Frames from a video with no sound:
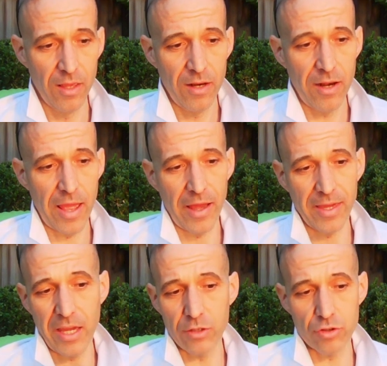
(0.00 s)
Now,
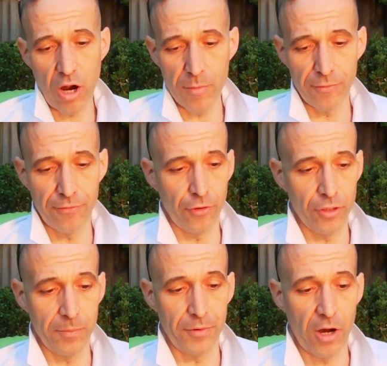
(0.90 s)
again, try before you
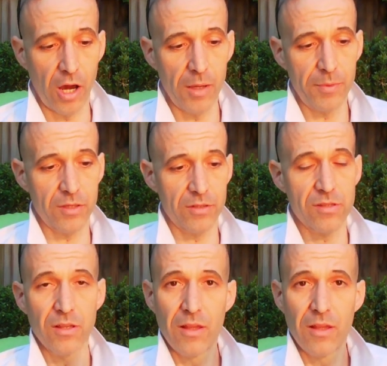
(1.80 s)
buy, because